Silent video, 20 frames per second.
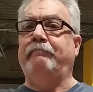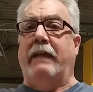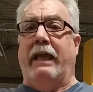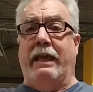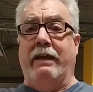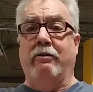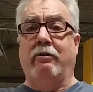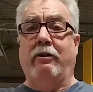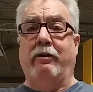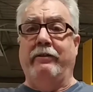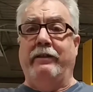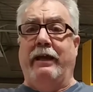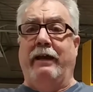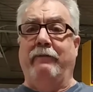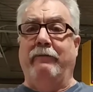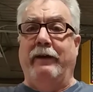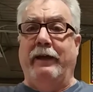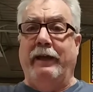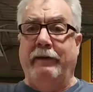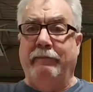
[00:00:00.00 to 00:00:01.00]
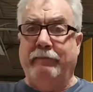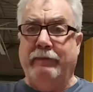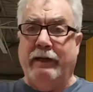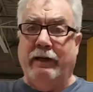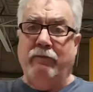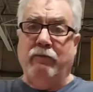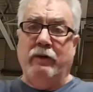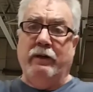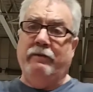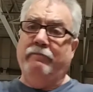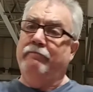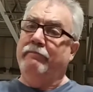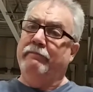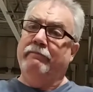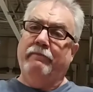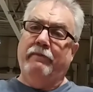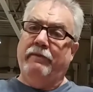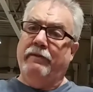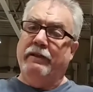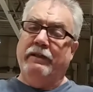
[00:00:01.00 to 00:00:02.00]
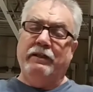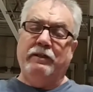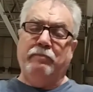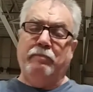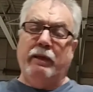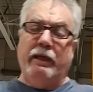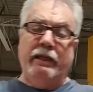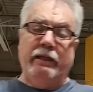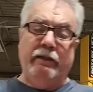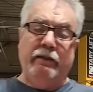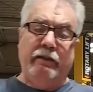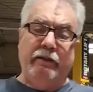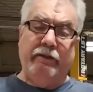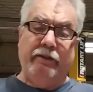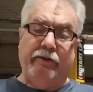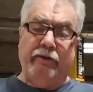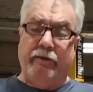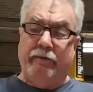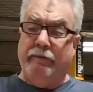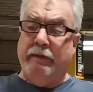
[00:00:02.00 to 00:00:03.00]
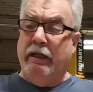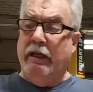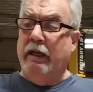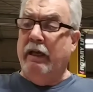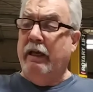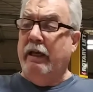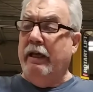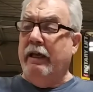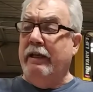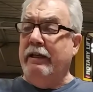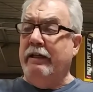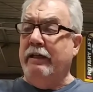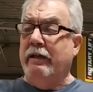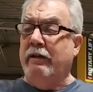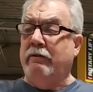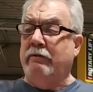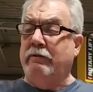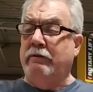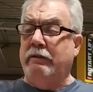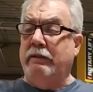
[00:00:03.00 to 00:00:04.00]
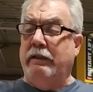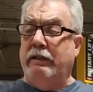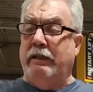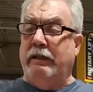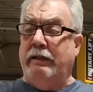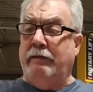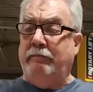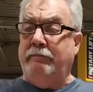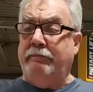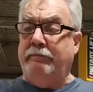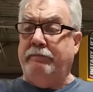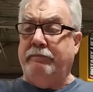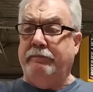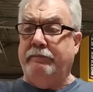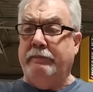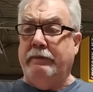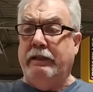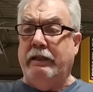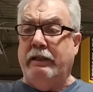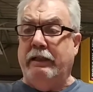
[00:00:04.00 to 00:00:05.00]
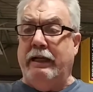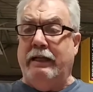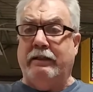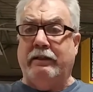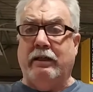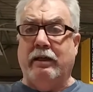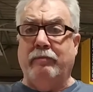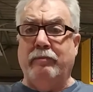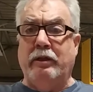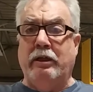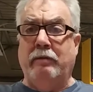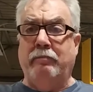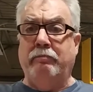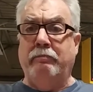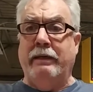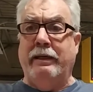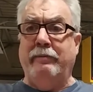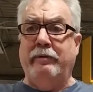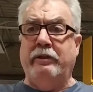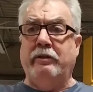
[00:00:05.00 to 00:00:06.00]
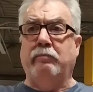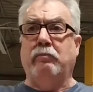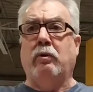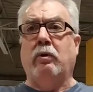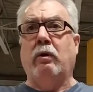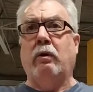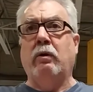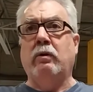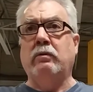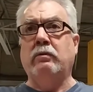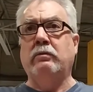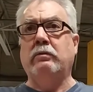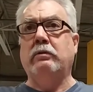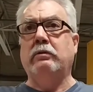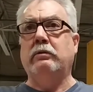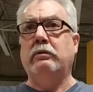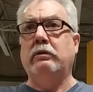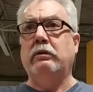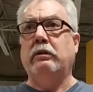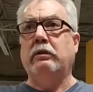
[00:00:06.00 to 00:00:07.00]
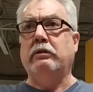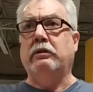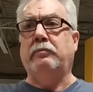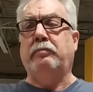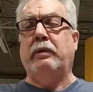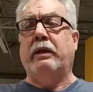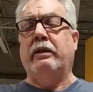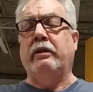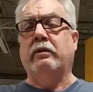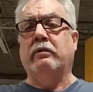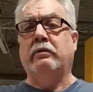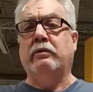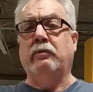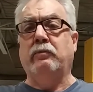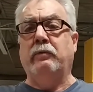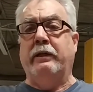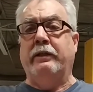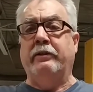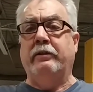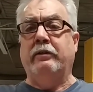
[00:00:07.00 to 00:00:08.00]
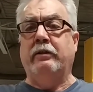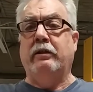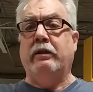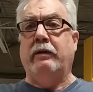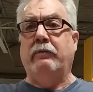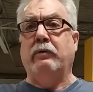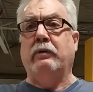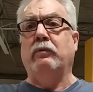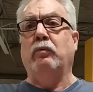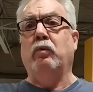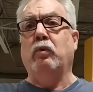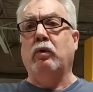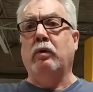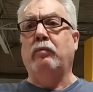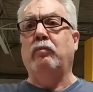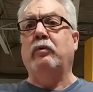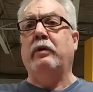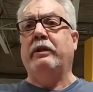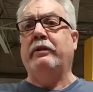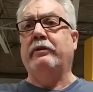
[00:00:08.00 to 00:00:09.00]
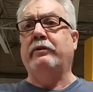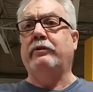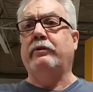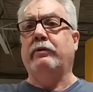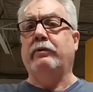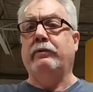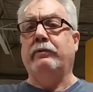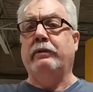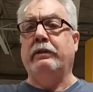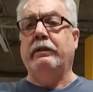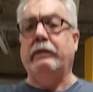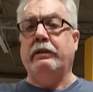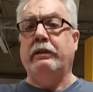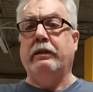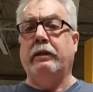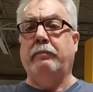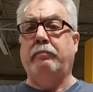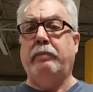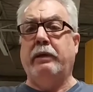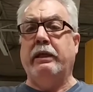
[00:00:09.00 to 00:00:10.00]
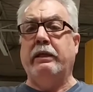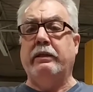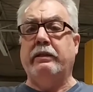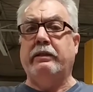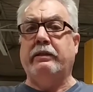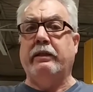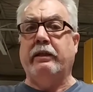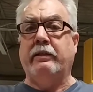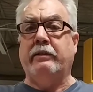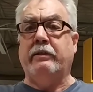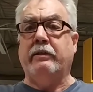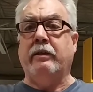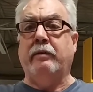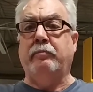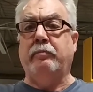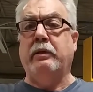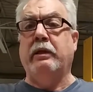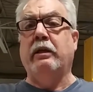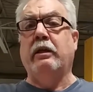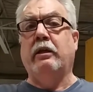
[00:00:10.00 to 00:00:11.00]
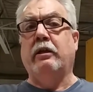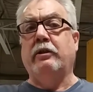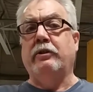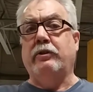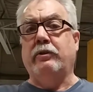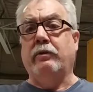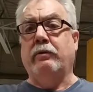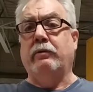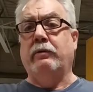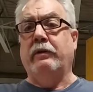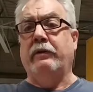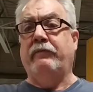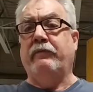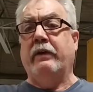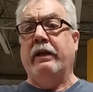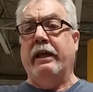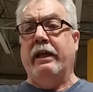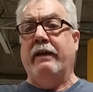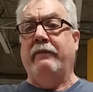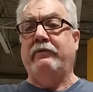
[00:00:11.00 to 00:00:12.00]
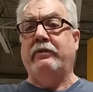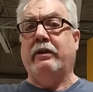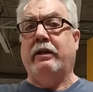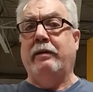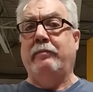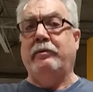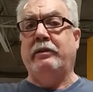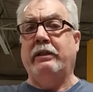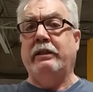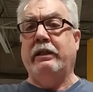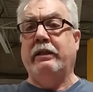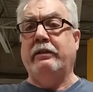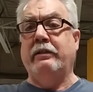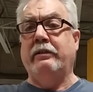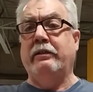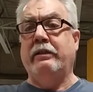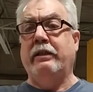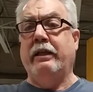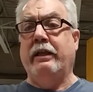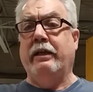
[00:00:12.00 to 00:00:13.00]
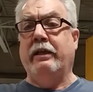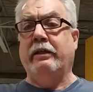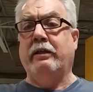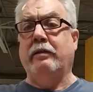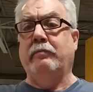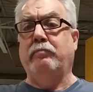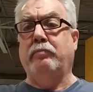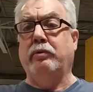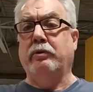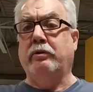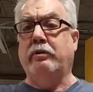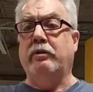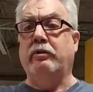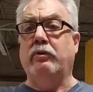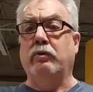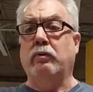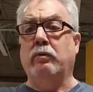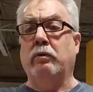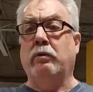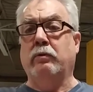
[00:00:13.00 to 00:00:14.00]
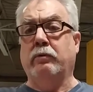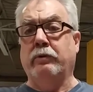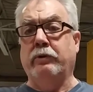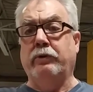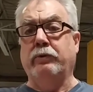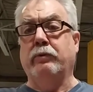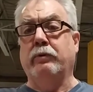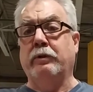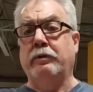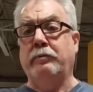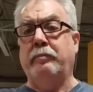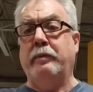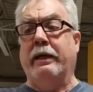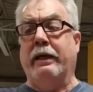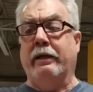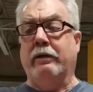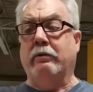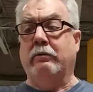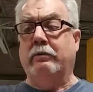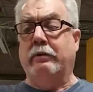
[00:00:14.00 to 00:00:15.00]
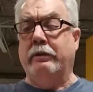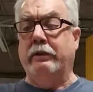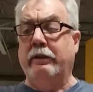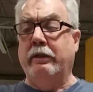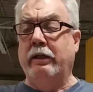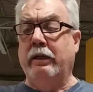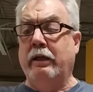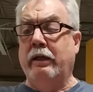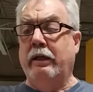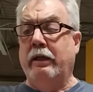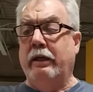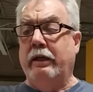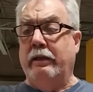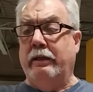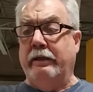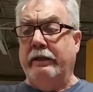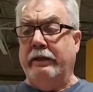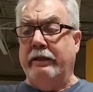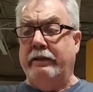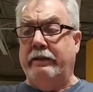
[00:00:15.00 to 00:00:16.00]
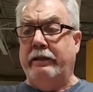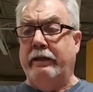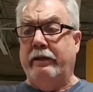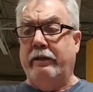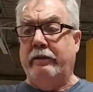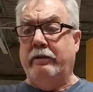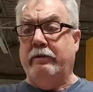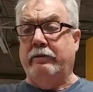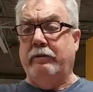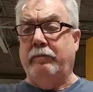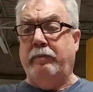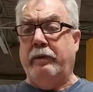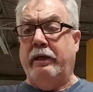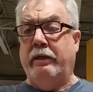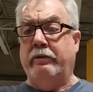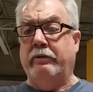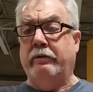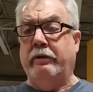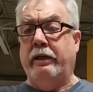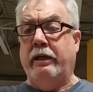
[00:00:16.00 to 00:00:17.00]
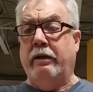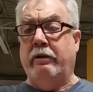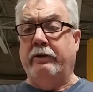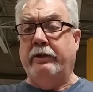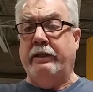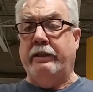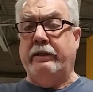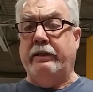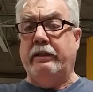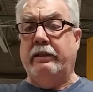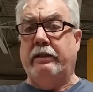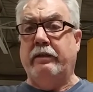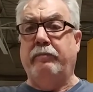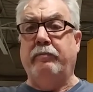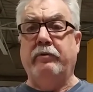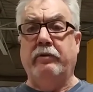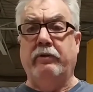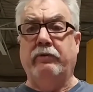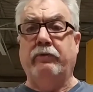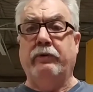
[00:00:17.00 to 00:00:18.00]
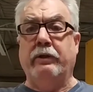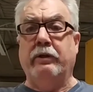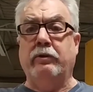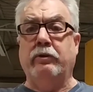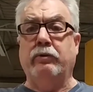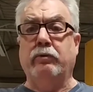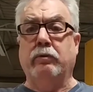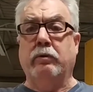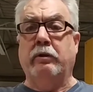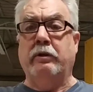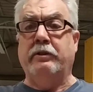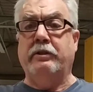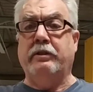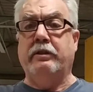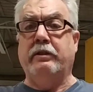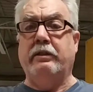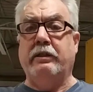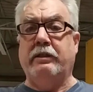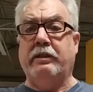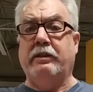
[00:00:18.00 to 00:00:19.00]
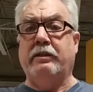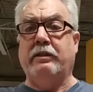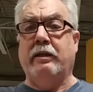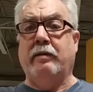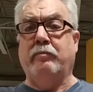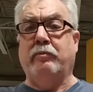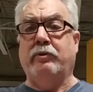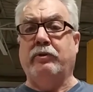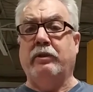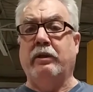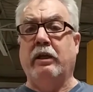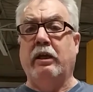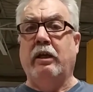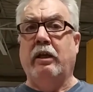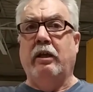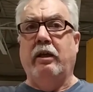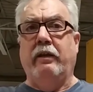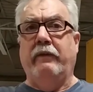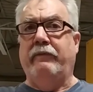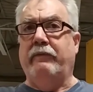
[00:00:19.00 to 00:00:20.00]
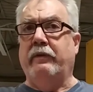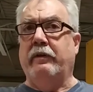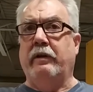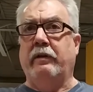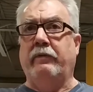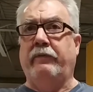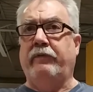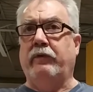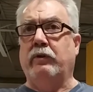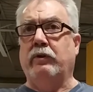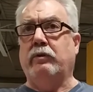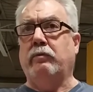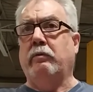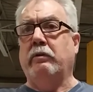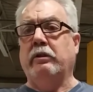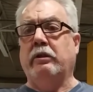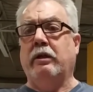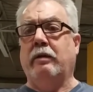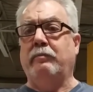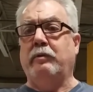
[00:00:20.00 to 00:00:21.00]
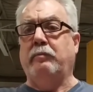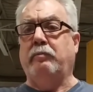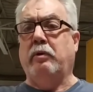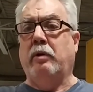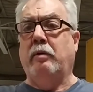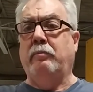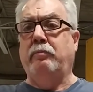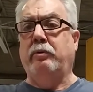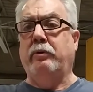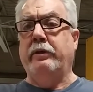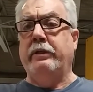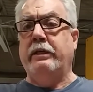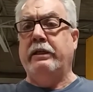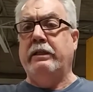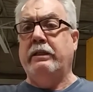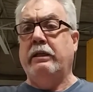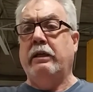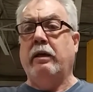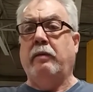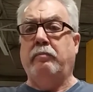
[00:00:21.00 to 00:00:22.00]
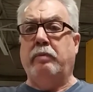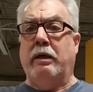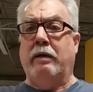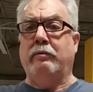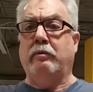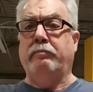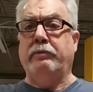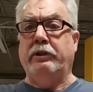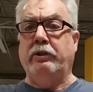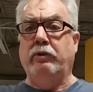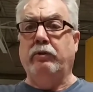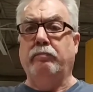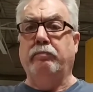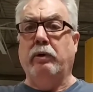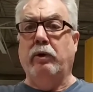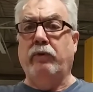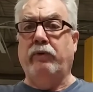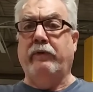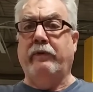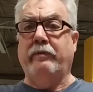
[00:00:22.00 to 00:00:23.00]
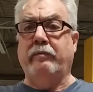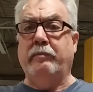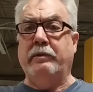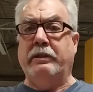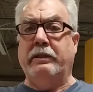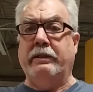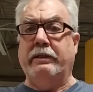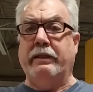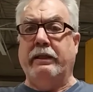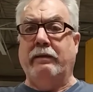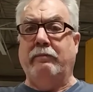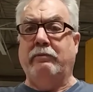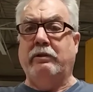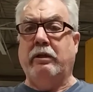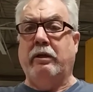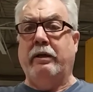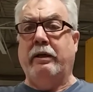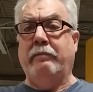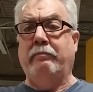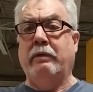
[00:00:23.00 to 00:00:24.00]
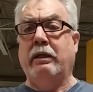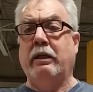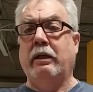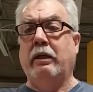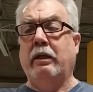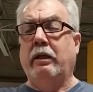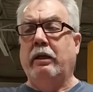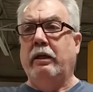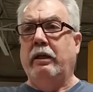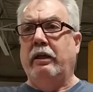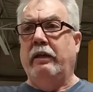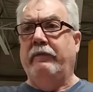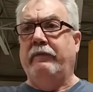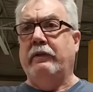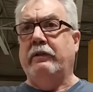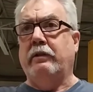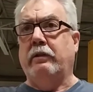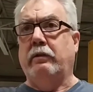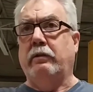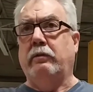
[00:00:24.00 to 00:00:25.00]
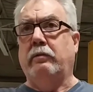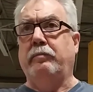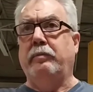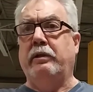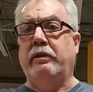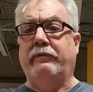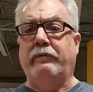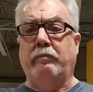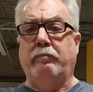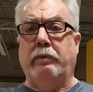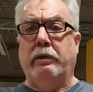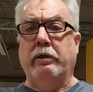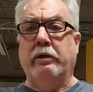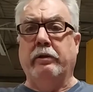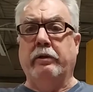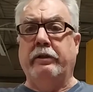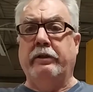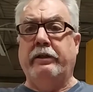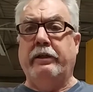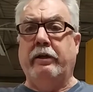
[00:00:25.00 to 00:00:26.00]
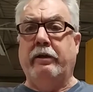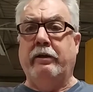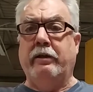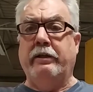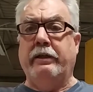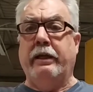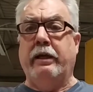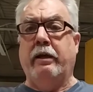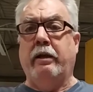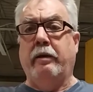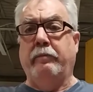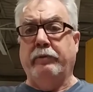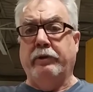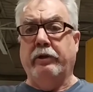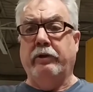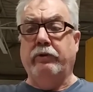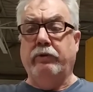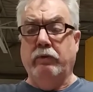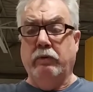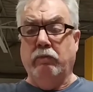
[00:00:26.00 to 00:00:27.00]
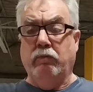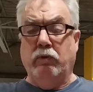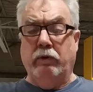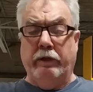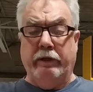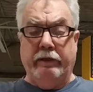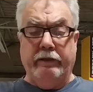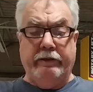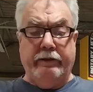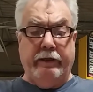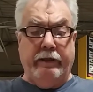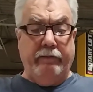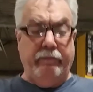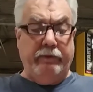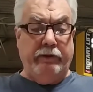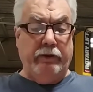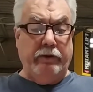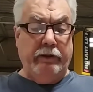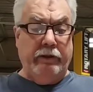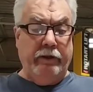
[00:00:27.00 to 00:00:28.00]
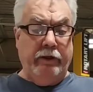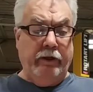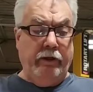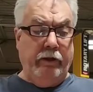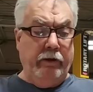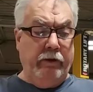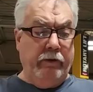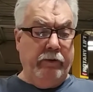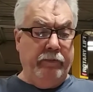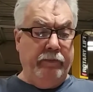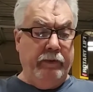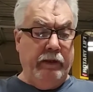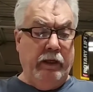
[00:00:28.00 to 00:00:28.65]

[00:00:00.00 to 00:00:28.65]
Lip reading: AR that way. I want things painted. So anyhow. That's coming up maybe tomorrow, depending on the weather. I want warm weather so the paint sets up. So if I have time at the end of the day, I can put the door or doors back on. And like I said, it'll depend on how easy the rear door disassembles. If the first one comes apart pretty easy, I'll probably do both of them at the same time. If it's a little bit of a bugger to tear it down, I'm going to do them 1 at a time. So there you go.